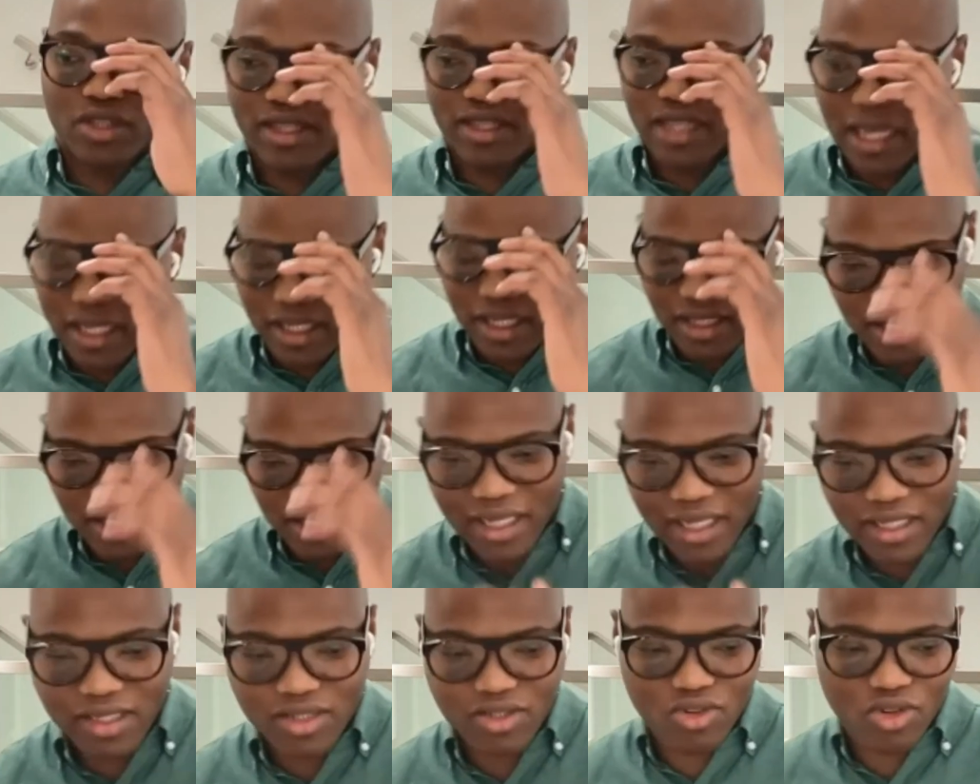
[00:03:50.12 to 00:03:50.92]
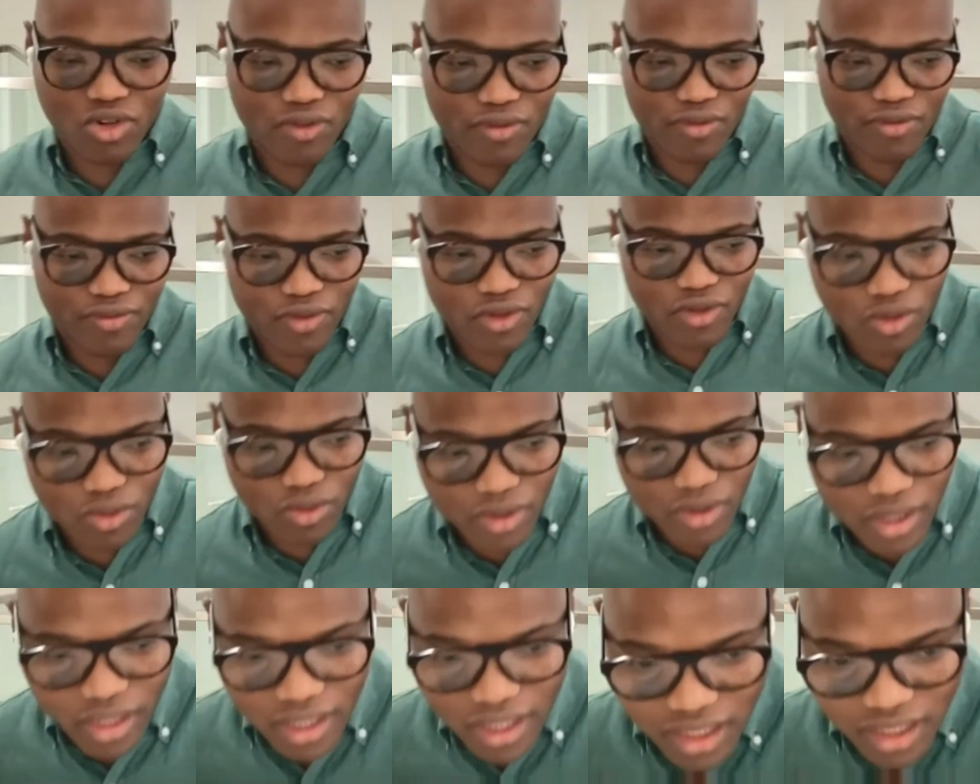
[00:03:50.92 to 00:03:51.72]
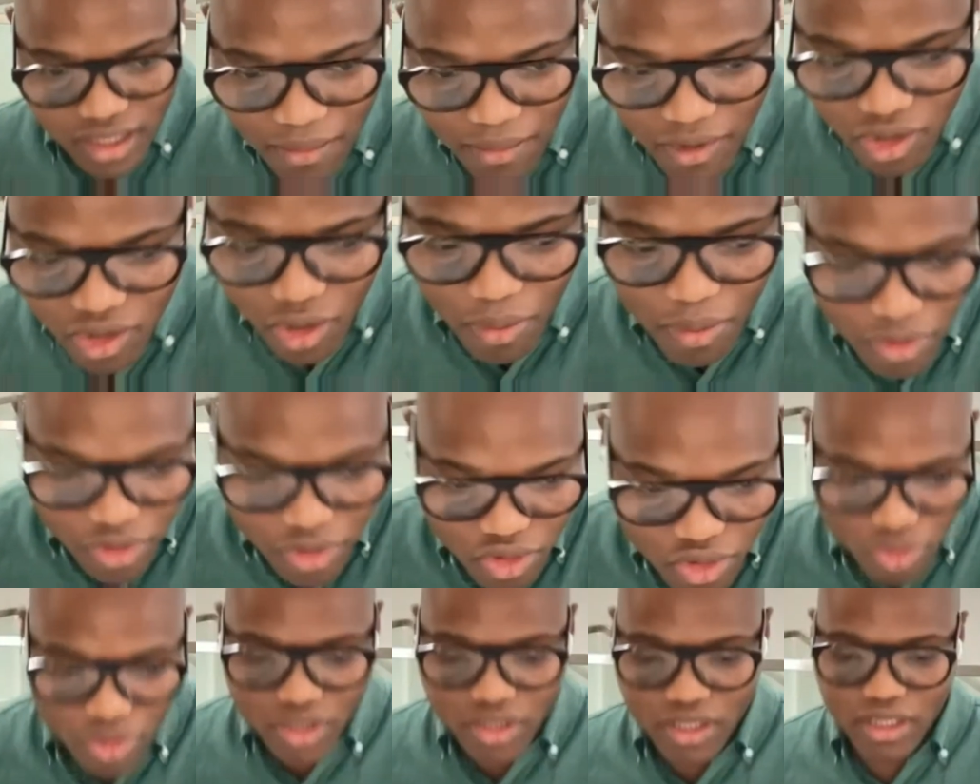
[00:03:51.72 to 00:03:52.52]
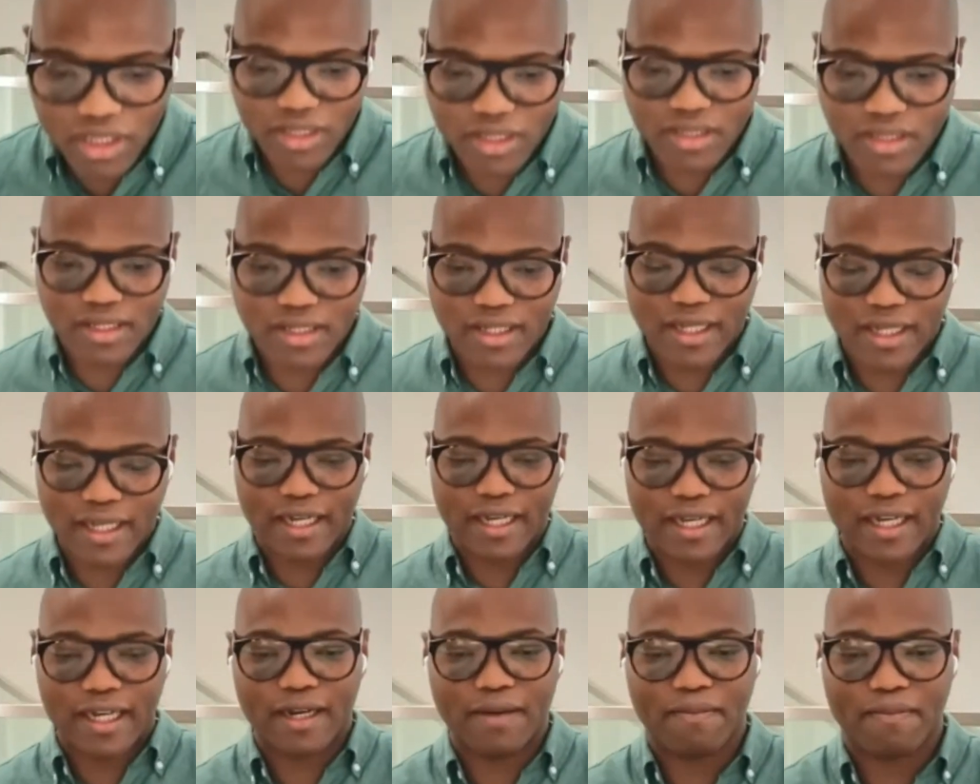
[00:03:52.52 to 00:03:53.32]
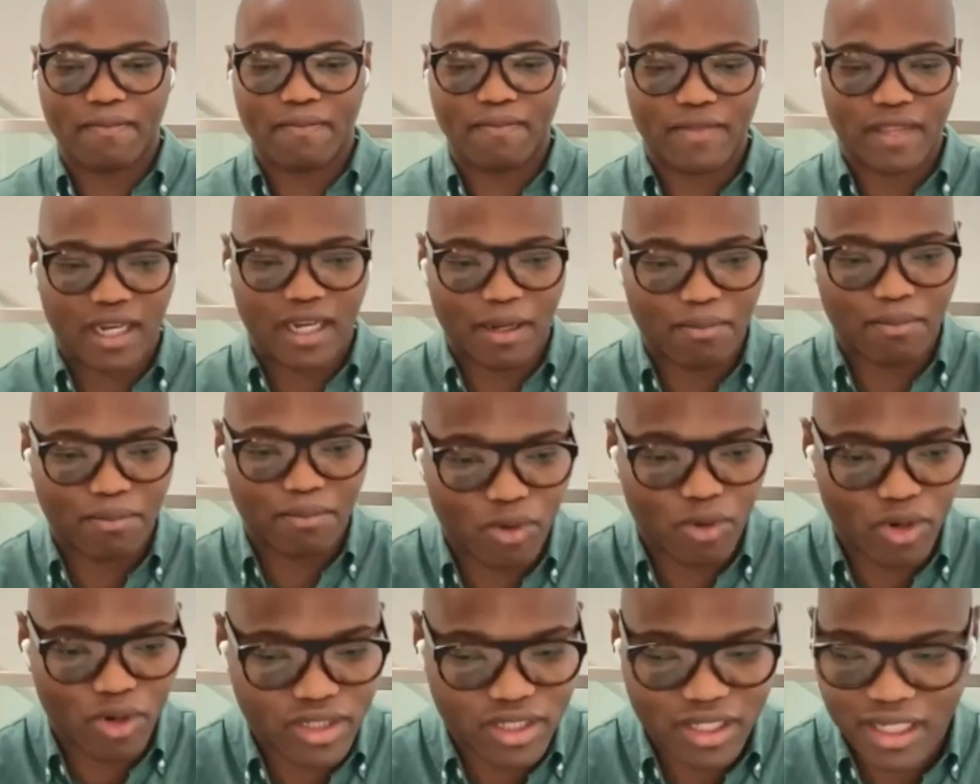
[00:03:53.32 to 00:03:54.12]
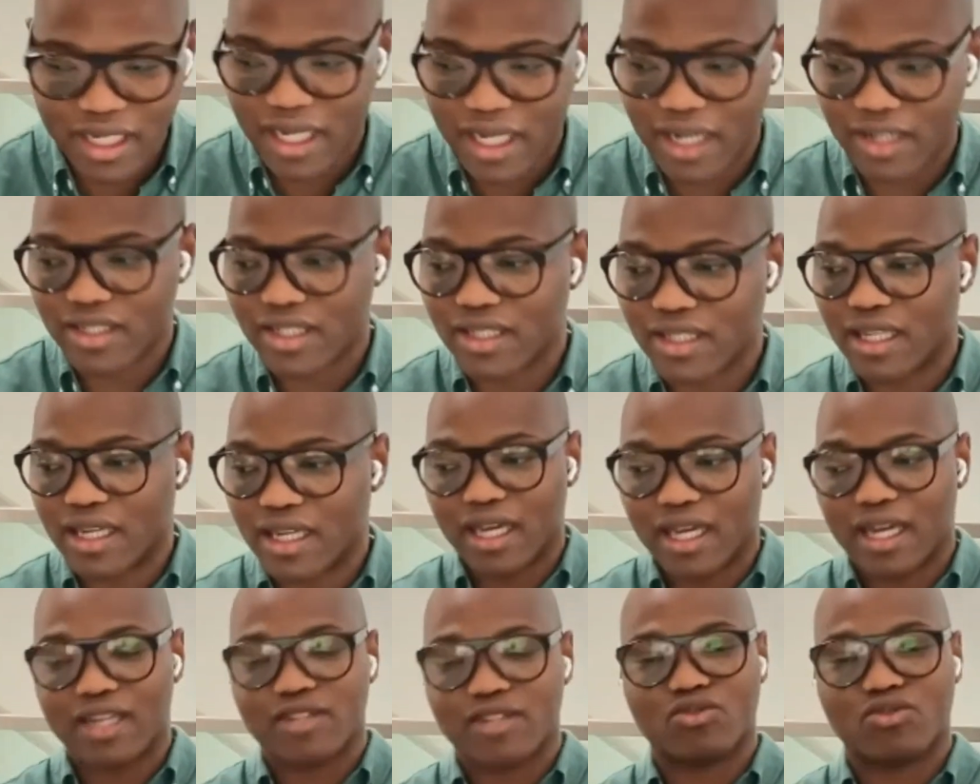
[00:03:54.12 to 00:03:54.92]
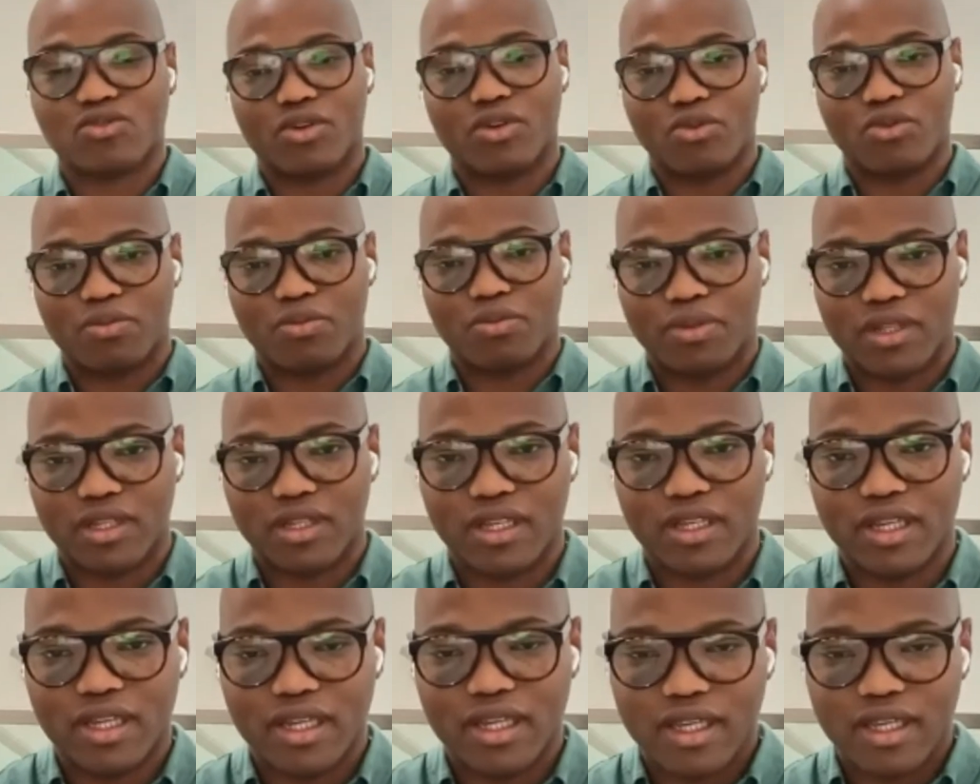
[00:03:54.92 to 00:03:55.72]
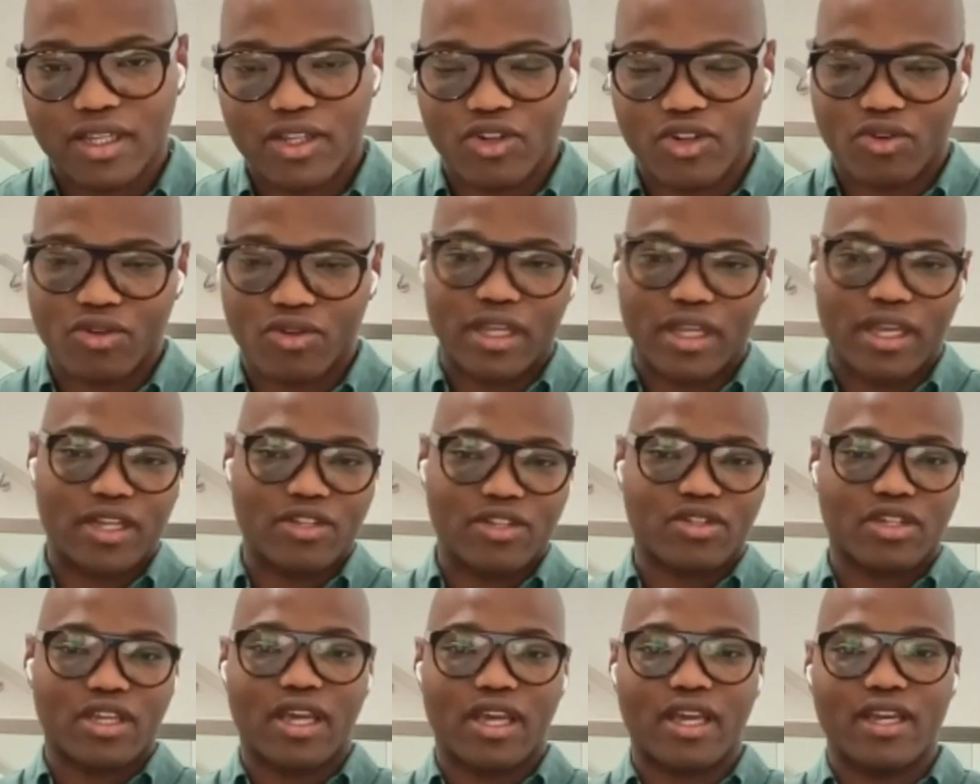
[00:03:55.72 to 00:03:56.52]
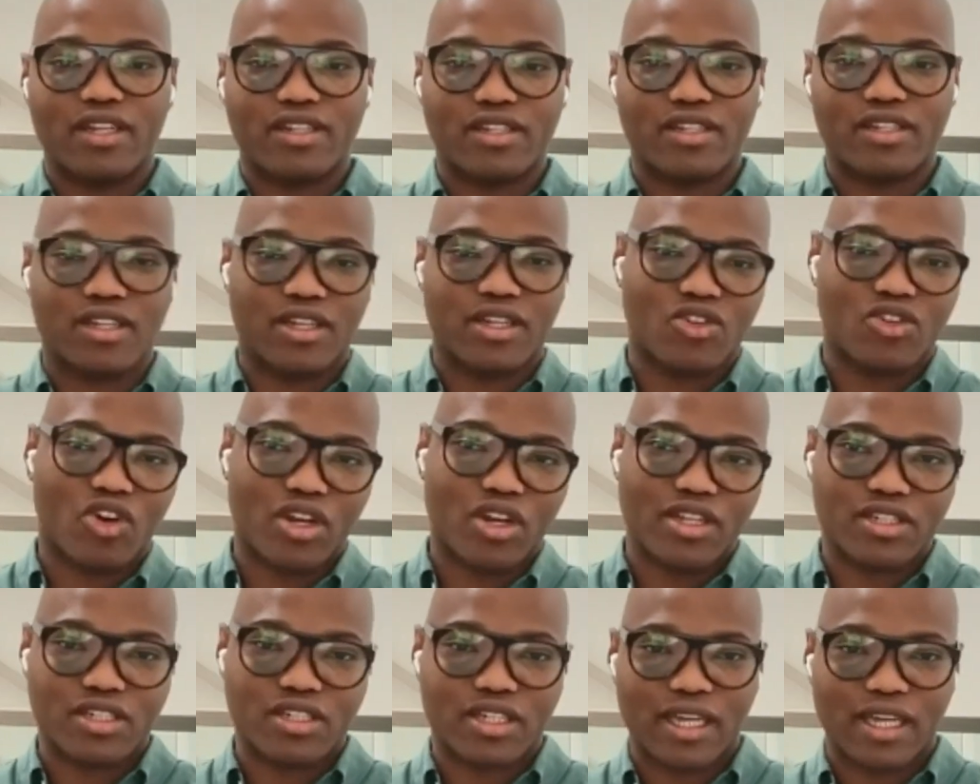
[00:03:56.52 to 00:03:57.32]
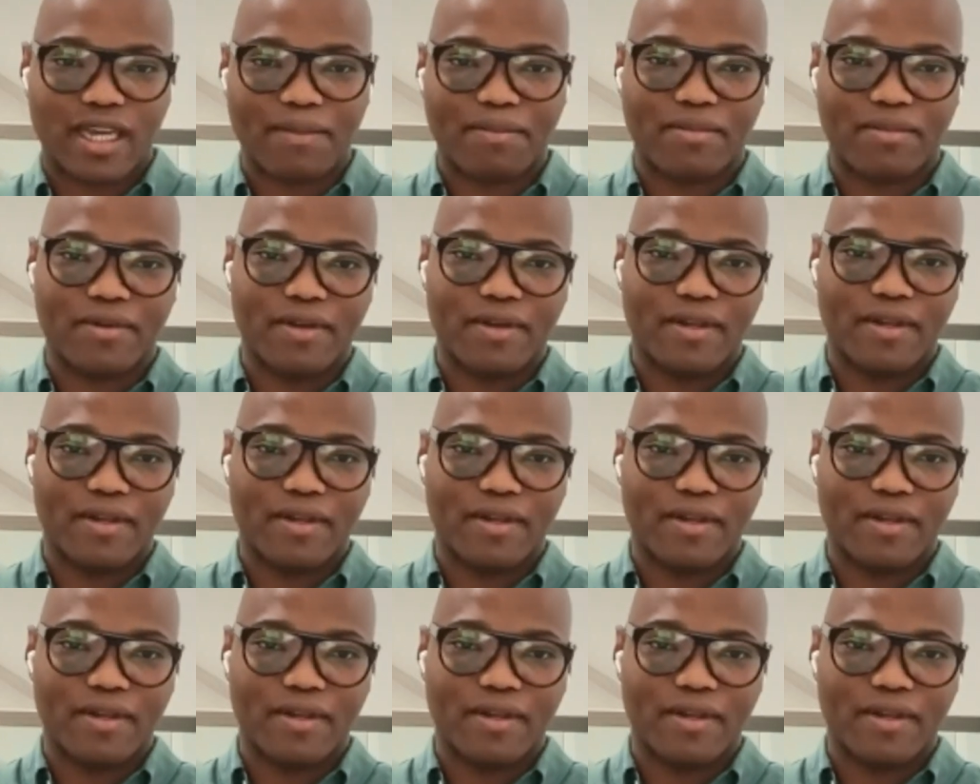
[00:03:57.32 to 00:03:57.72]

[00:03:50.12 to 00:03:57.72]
that's sort of, some of the opportunities that I'm pointing out. And the last one would be, the education and knowledge gap.